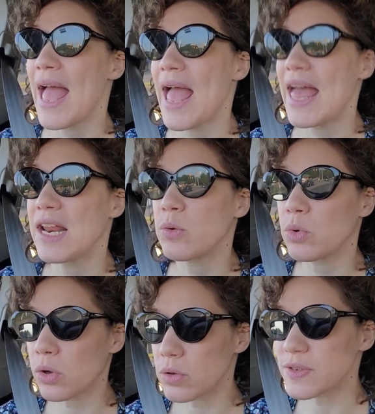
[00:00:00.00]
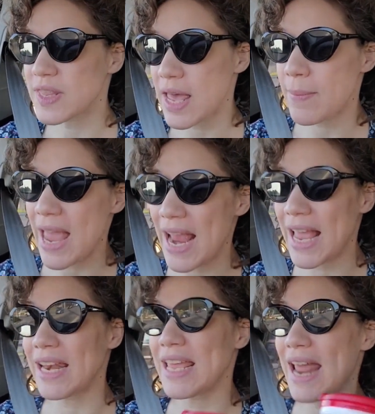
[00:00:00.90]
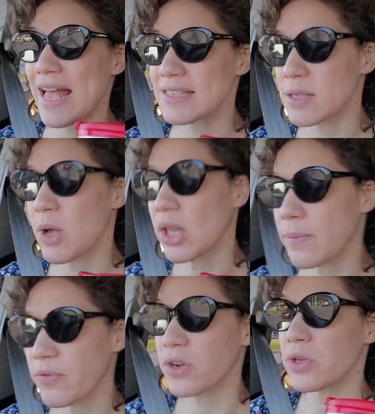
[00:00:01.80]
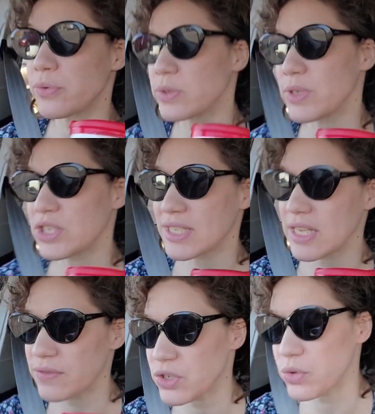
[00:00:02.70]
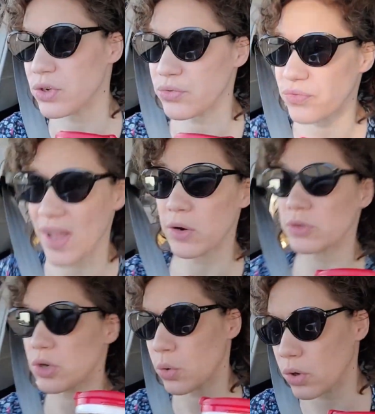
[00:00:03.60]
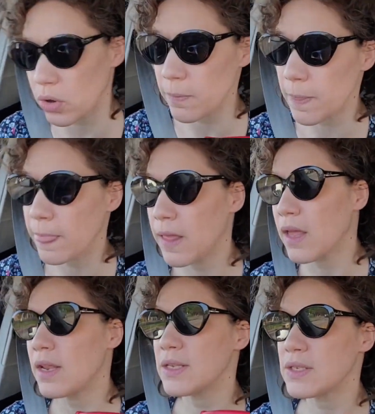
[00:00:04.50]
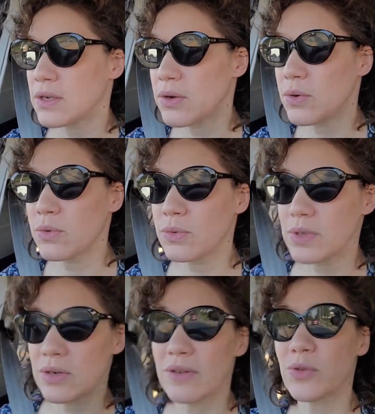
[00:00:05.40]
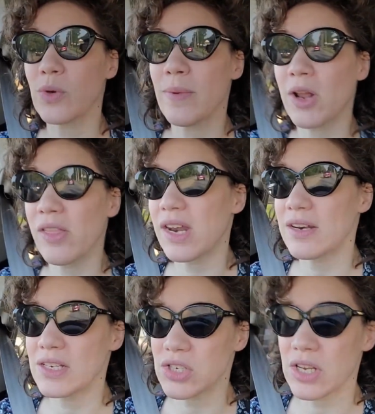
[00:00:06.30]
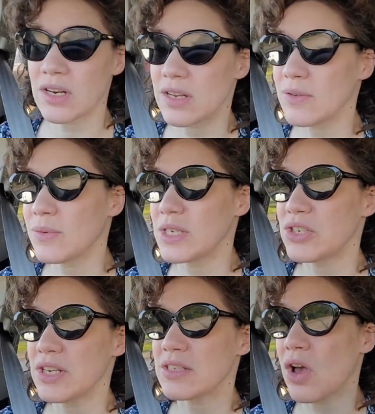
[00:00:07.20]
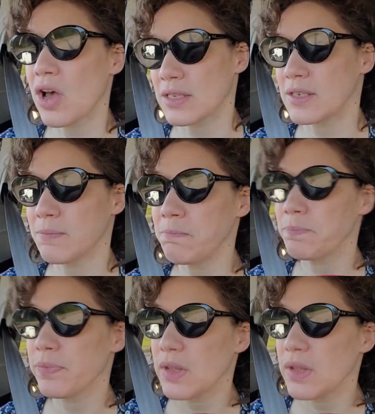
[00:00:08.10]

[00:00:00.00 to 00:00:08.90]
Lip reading: And it rolls them and it adds them all up for you. So it just gives you your final total. So you don't have to worry about all that addition, which is awesome.